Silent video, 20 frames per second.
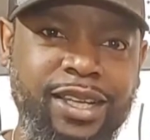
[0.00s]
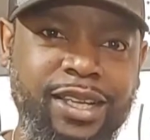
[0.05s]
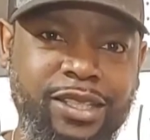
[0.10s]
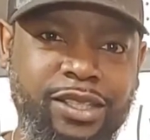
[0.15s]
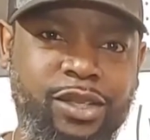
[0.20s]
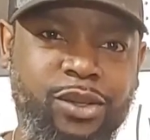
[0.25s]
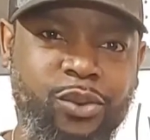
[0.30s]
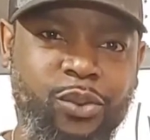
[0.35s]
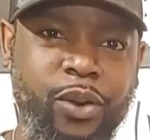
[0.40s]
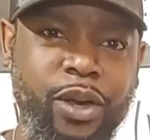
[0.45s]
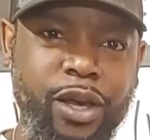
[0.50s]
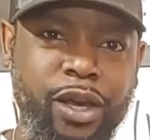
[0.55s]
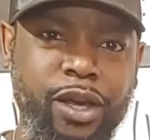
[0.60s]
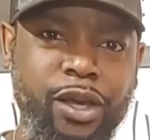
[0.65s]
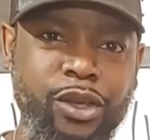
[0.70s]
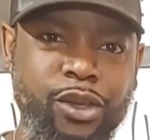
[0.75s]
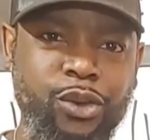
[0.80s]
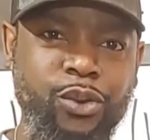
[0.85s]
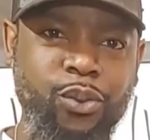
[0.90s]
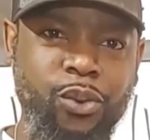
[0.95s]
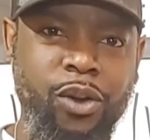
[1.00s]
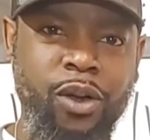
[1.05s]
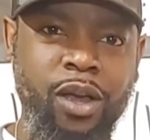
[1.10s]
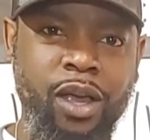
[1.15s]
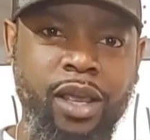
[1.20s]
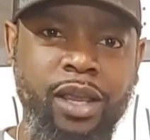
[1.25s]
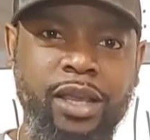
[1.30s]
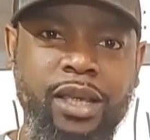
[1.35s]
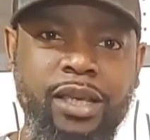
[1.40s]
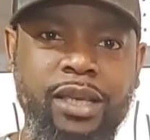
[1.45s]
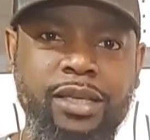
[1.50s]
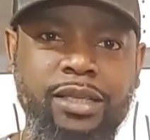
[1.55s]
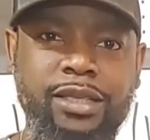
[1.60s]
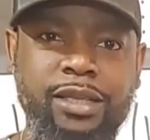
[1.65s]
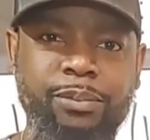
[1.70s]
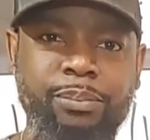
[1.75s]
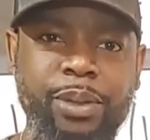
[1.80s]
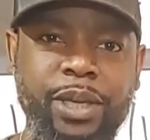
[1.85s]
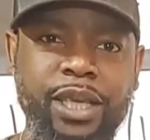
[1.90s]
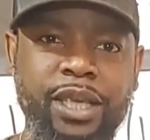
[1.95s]
to where you want
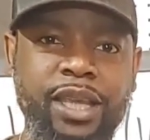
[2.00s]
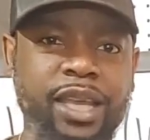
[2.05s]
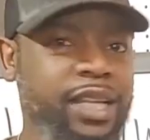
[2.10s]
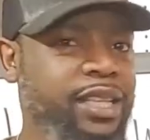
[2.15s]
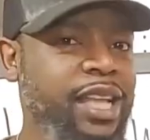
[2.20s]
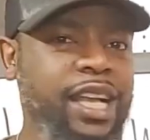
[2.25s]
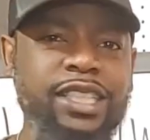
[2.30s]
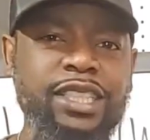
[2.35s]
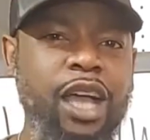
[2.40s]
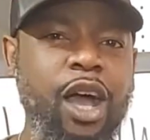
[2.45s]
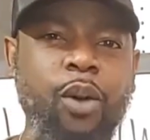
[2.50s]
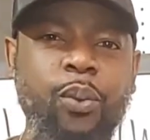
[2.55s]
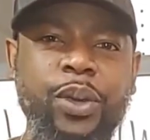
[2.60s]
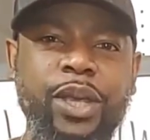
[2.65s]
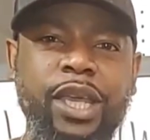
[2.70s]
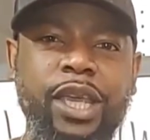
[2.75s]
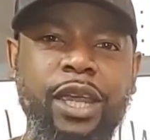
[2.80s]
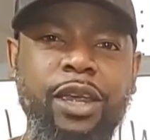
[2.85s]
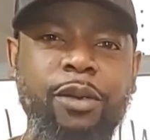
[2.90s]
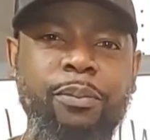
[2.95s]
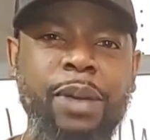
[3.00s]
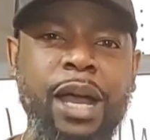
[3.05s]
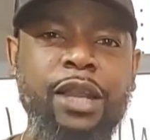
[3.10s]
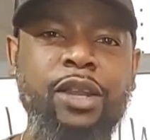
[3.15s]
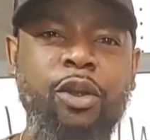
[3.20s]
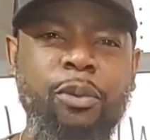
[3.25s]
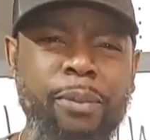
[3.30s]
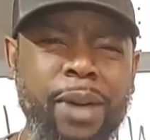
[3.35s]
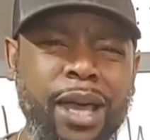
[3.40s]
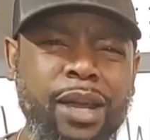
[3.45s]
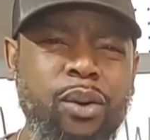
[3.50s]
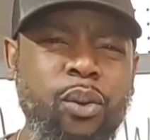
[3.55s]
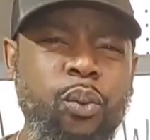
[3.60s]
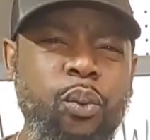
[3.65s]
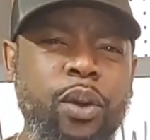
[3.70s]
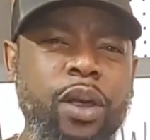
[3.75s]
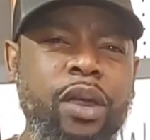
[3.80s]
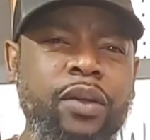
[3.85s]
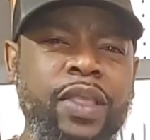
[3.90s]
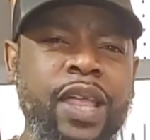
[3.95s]
to be. That's all we care about. No matter
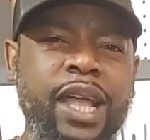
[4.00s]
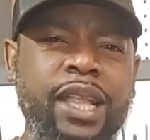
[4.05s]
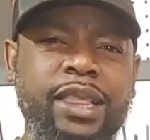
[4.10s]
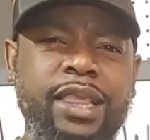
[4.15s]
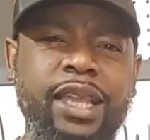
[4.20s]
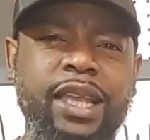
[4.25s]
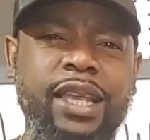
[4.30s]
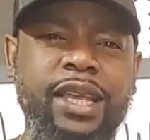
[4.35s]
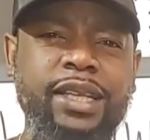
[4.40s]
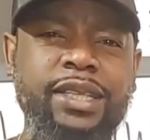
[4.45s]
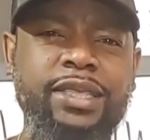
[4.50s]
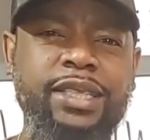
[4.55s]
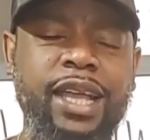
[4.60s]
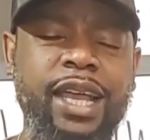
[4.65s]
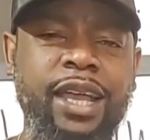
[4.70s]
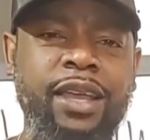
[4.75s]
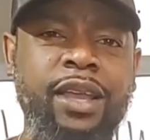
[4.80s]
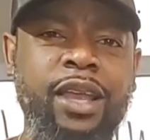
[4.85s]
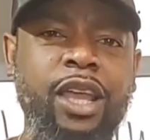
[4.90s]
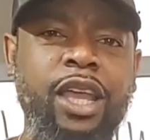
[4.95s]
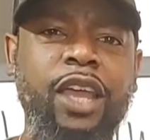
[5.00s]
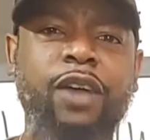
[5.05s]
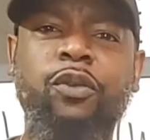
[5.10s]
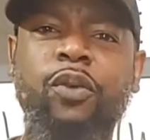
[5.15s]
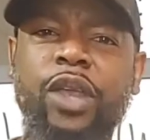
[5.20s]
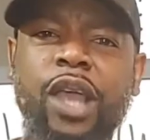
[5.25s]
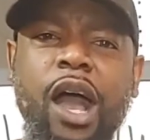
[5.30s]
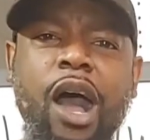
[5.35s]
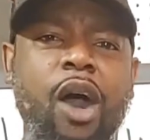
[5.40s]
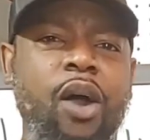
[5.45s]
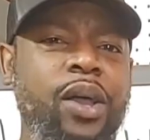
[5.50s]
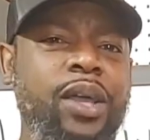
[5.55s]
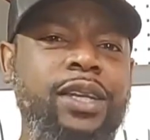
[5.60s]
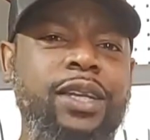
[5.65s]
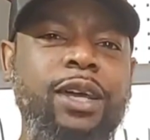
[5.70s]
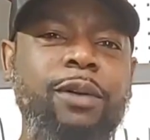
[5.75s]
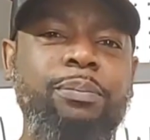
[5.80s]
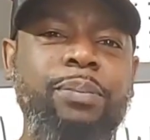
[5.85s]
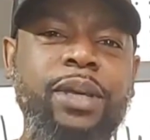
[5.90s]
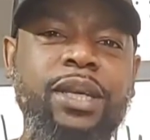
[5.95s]
where that thing is at, if we all
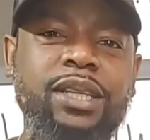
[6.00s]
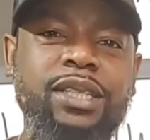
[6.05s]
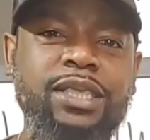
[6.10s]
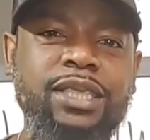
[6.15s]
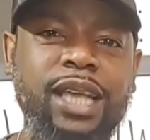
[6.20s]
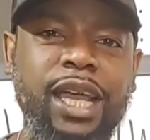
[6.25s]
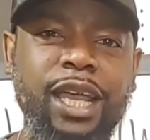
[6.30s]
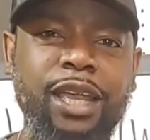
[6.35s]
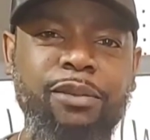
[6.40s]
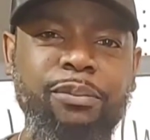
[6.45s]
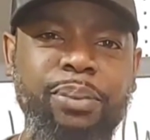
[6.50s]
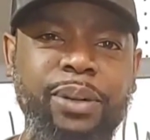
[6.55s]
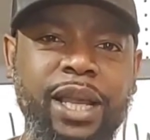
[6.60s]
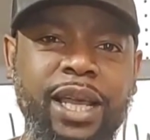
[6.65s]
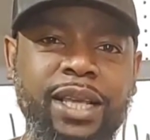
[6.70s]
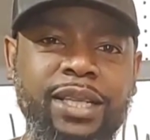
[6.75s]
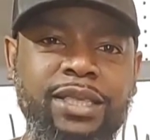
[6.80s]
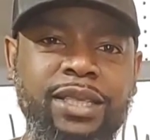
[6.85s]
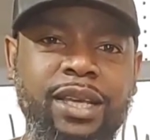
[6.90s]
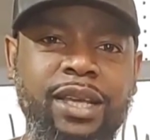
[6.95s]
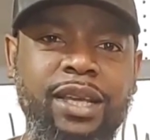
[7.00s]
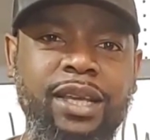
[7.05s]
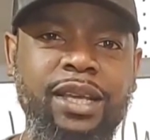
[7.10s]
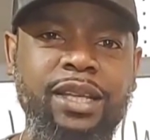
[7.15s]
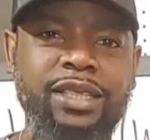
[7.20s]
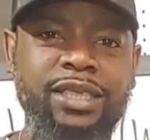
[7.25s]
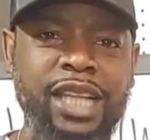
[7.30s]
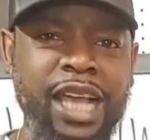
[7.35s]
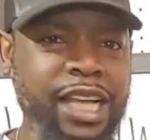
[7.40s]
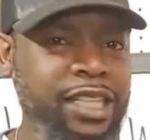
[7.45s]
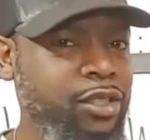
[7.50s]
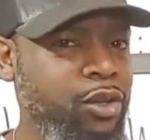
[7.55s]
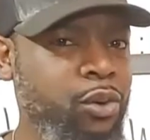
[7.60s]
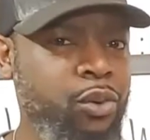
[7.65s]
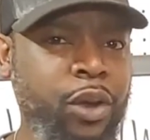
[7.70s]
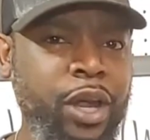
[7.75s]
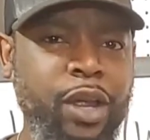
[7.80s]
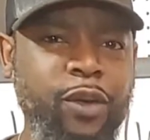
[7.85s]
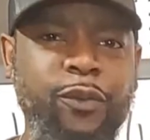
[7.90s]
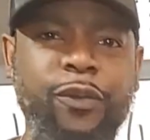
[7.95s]
end up in the same place, that's
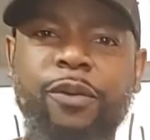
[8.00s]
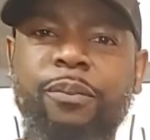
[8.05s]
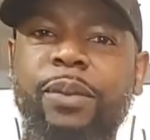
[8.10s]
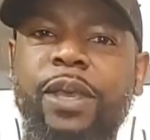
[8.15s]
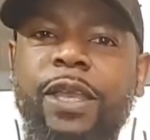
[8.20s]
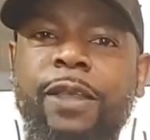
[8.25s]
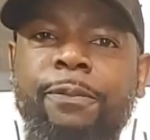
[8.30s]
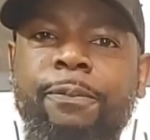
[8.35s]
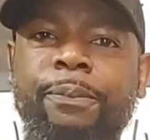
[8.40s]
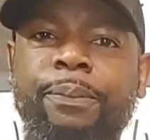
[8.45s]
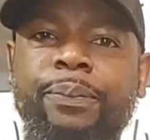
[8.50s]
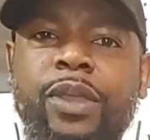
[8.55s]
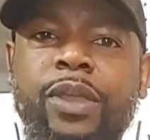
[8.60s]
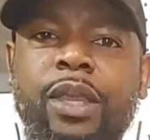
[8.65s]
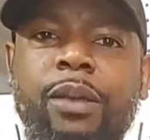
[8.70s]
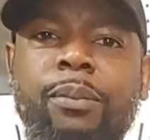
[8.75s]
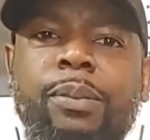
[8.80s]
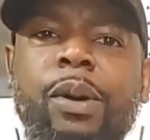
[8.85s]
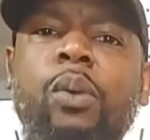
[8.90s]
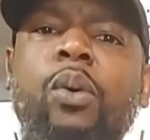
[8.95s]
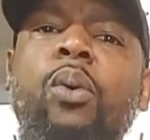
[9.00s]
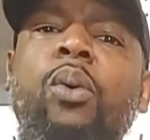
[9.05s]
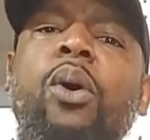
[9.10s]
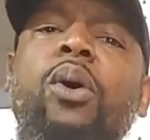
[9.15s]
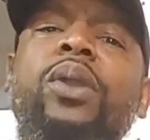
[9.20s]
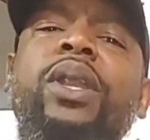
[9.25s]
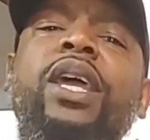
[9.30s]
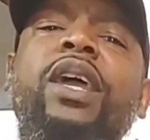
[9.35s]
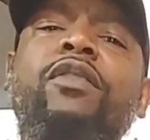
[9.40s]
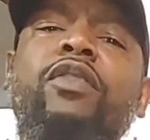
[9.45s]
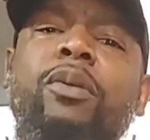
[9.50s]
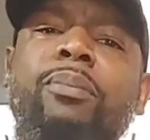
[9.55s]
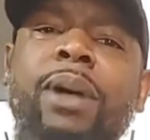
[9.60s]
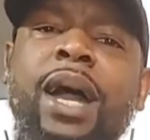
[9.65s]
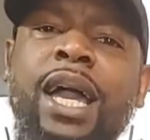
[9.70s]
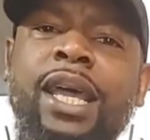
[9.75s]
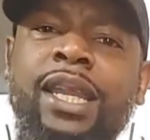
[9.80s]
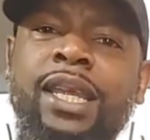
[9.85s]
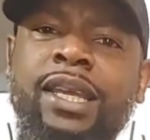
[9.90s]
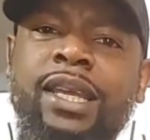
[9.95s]
great for me. But we want
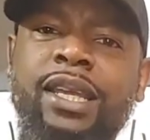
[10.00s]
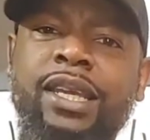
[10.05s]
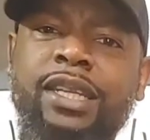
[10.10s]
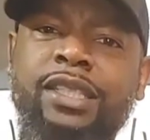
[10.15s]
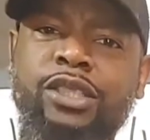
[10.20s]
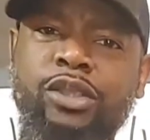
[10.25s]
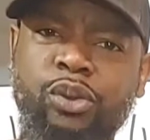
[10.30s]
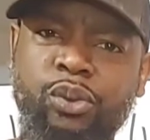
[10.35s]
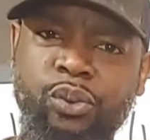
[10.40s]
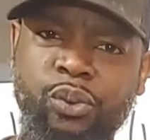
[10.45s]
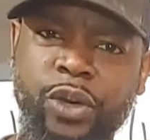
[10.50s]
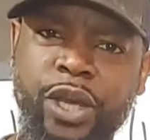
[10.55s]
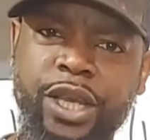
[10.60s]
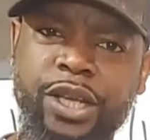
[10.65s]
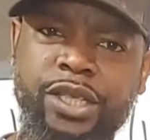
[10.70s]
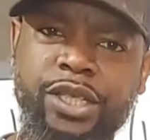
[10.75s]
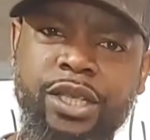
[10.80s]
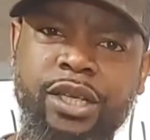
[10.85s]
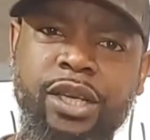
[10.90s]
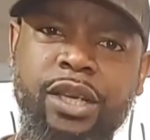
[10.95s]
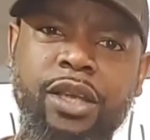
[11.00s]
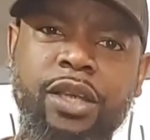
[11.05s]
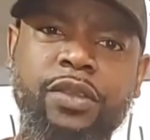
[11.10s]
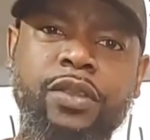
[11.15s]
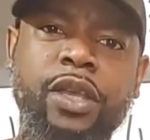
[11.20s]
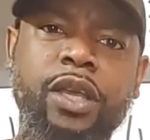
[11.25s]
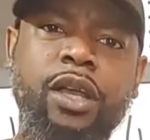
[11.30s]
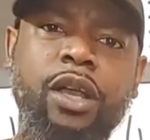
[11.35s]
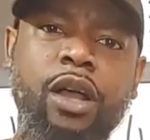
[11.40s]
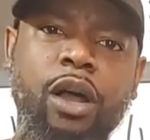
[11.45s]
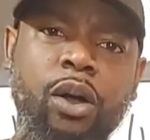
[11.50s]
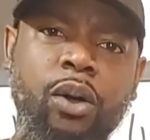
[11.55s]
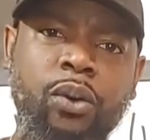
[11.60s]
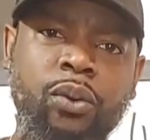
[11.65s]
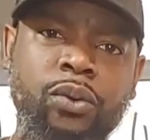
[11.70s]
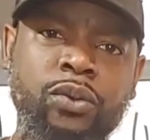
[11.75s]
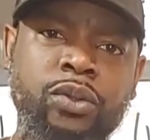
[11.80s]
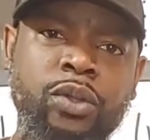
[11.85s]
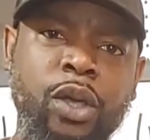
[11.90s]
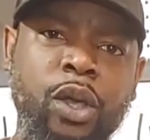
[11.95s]
everybody to reach their
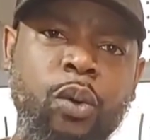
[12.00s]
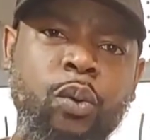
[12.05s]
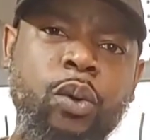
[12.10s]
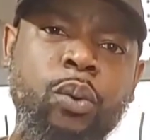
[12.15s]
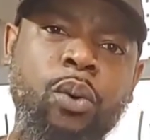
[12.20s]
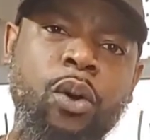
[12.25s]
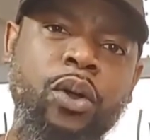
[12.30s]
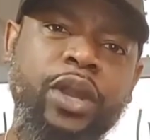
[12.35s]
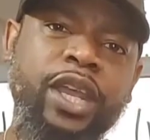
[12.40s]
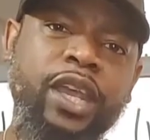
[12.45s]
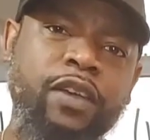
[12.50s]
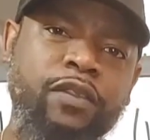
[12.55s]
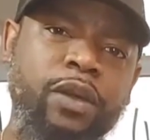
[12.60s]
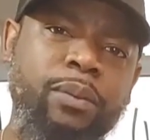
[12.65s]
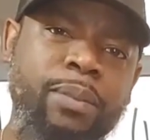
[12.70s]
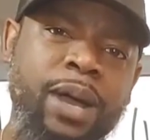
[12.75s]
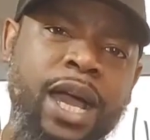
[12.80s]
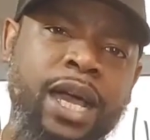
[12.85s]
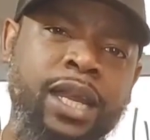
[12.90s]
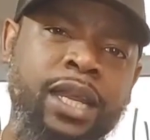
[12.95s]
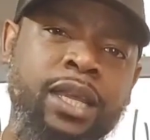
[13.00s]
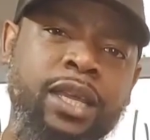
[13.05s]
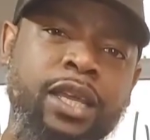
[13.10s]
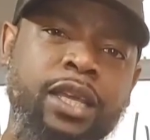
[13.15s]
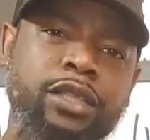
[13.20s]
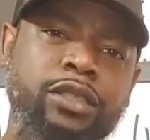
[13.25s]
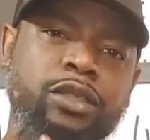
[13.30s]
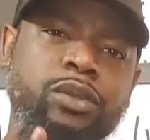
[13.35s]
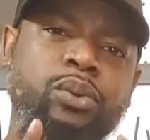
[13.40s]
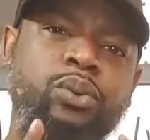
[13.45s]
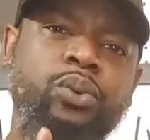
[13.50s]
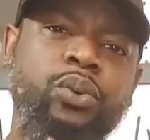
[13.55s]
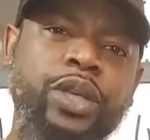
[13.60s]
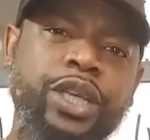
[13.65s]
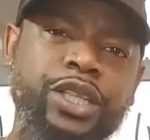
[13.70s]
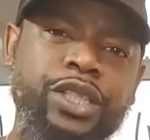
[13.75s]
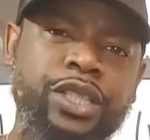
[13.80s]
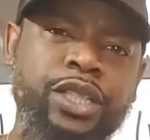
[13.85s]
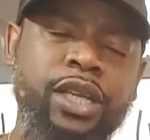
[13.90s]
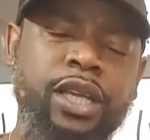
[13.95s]
goals. We want everybody to
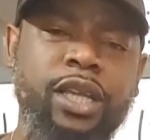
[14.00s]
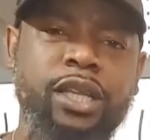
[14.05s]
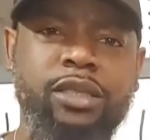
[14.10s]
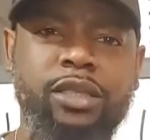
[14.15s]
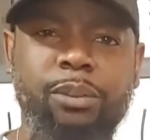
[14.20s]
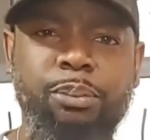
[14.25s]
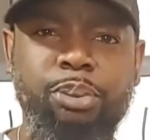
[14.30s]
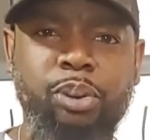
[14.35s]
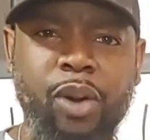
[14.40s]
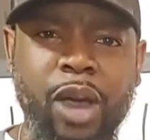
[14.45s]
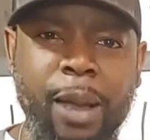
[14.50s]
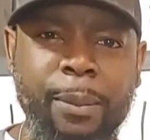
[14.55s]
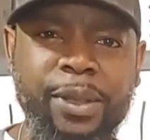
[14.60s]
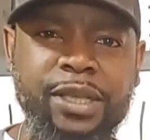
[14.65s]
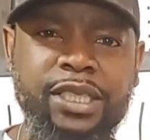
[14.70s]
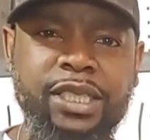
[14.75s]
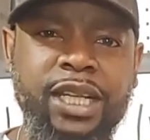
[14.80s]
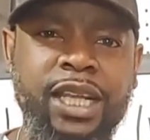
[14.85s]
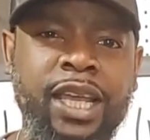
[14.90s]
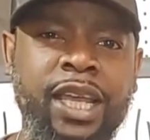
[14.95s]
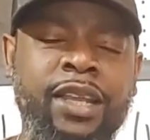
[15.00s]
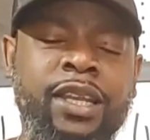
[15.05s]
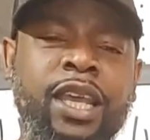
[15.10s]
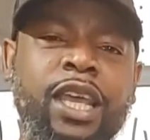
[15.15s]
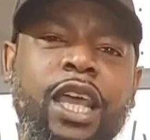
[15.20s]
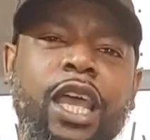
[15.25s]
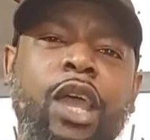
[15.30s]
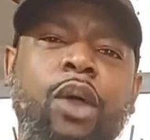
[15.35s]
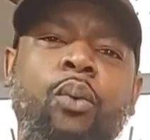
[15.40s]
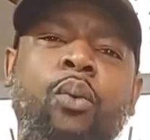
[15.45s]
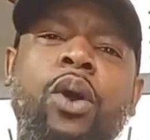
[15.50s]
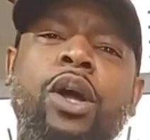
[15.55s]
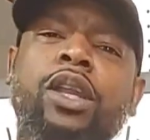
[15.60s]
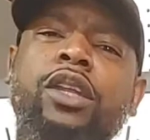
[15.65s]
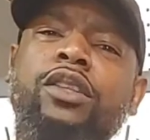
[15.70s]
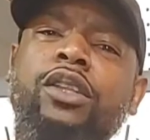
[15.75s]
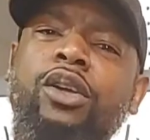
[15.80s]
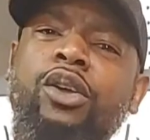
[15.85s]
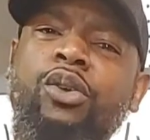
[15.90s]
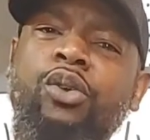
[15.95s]
reach the promised land. And one
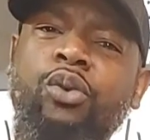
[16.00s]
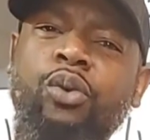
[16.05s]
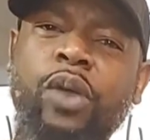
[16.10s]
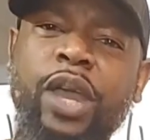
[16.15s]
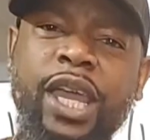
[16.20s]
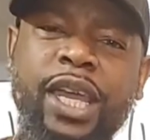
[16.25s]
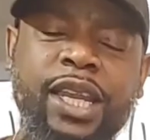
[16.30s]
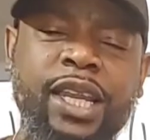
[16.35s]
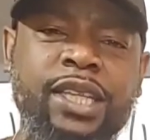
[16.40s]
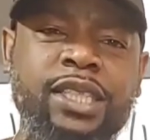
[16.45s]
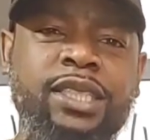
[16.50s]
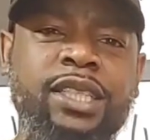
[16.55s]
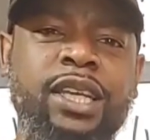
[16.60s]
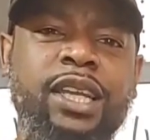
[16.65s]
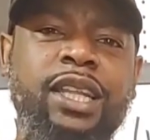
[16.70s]
of the greatest